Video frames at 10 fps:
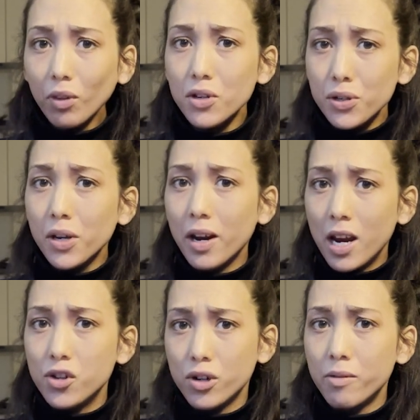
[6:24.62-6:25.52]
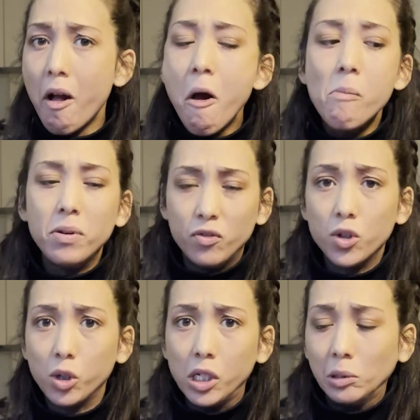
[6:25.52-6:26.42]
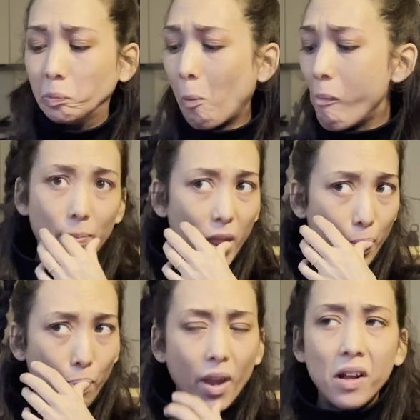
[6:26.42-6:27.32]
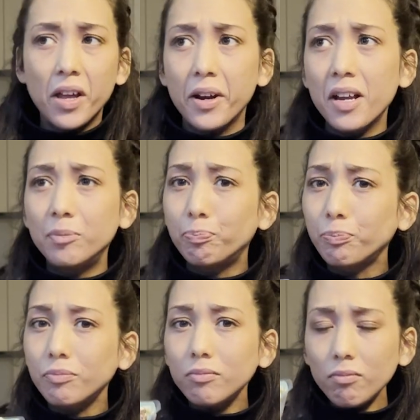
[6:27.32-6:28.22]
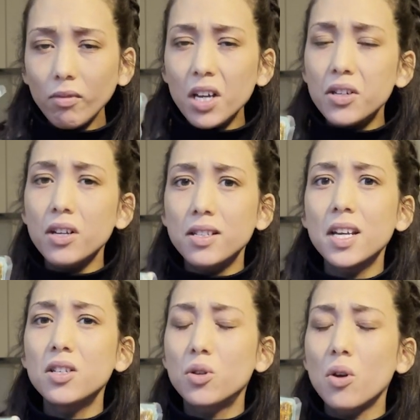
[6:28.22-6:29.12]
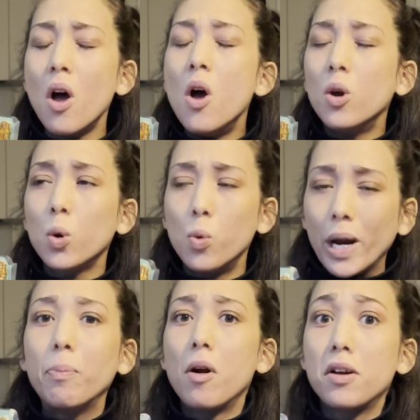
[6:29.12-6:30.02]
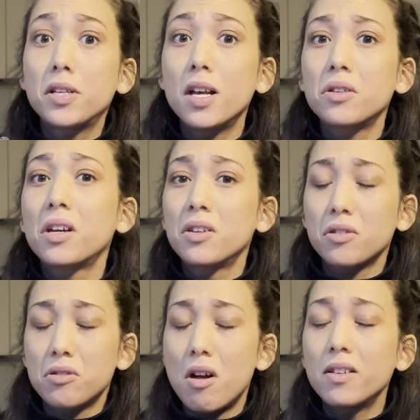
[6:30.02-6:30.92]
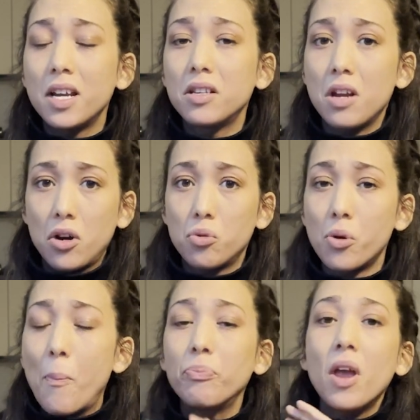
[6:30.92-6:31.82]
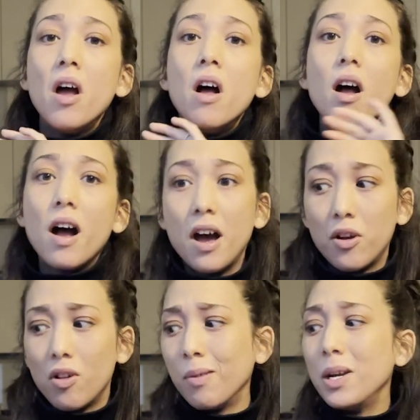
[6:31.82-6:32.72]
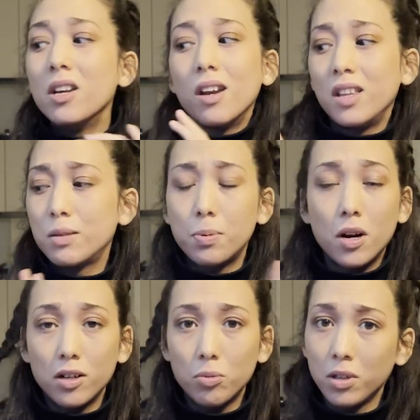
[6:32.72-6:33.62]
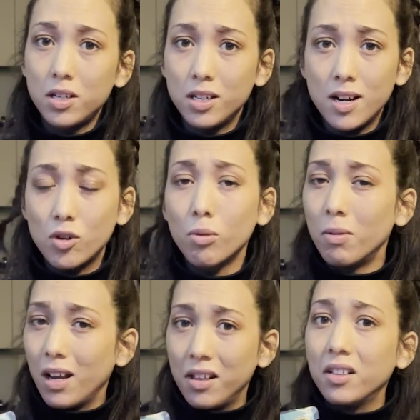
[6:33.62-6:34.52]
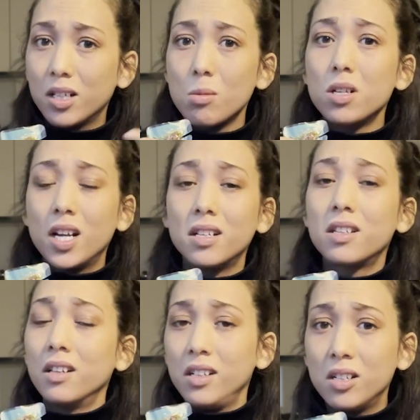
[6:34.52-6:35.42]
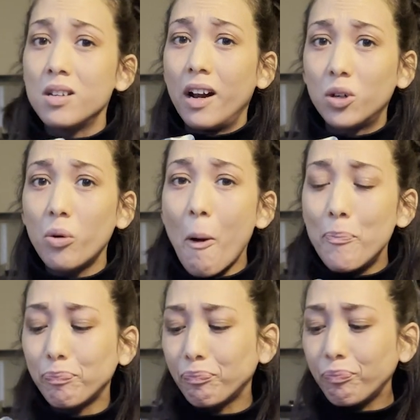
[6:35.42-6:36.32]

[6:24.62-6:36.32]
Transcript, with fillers: This is like Asian beef jerky. I like it. It does taste quite processed, like it does not taste natural at all. I mean, none of these products really taste natural, but I think this one tastes the least natural.